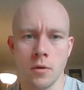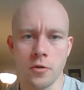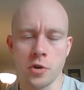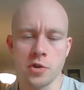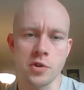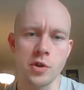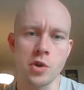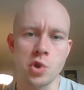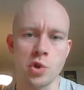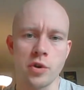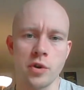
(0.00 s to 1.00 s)
First
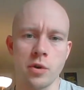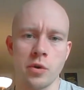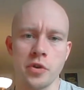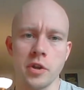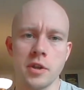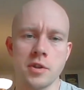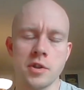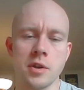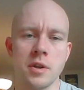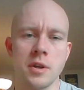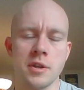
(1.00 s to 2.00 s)
injury on the
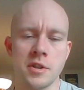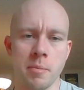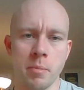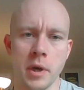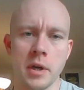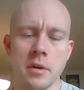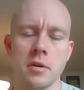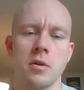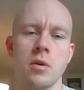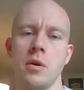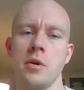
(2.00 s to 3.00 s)
list is the pain
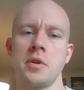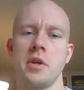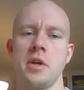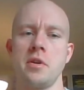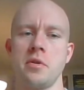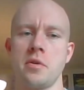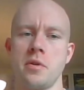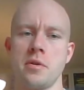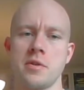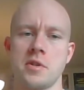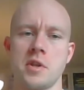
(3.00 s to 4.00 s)
on the
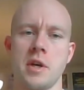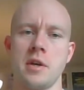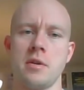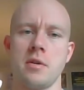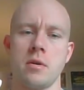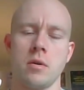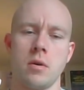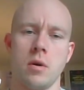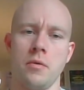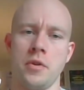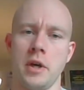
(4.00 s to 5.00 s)
inner side
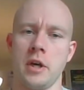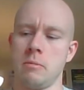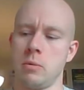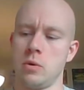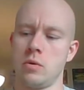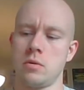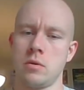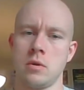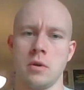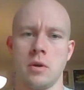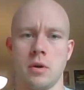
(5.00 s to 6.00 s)
of the elbow.
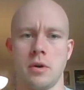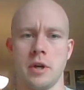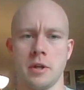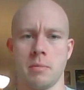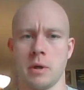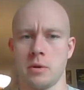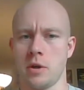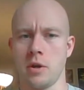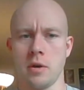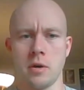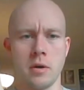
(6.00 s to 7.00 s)
Right about
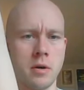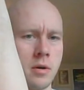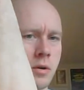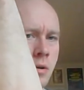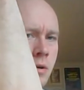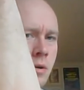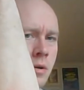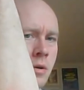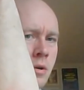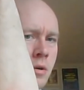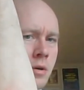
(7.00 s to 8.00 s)
here,
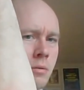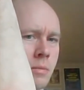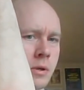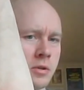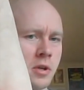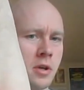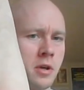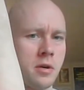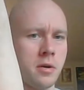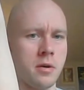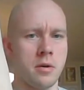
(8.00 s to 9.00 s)
about
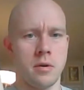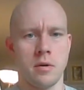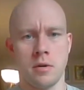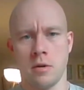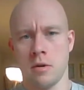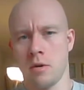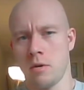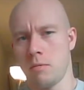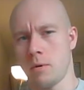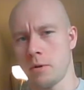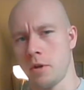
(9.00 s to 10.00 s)
here,
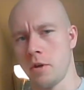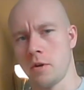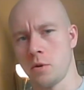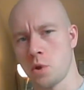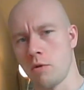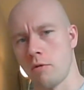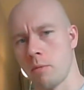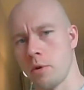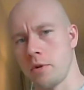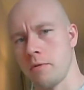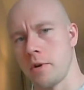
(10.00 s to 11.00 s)
about here. I'll show you from
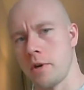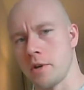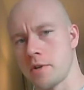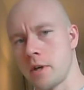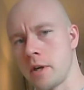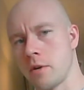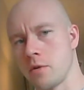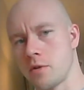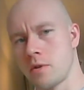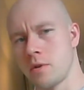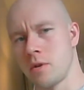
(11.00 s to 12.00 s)
all the various
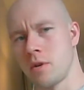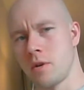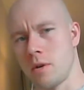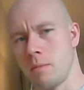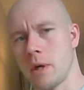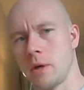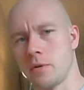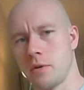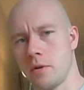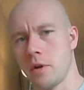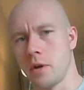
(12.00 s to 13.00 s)
angles.
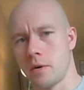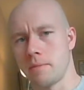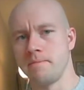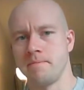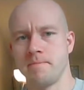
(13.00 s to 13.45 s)
About there.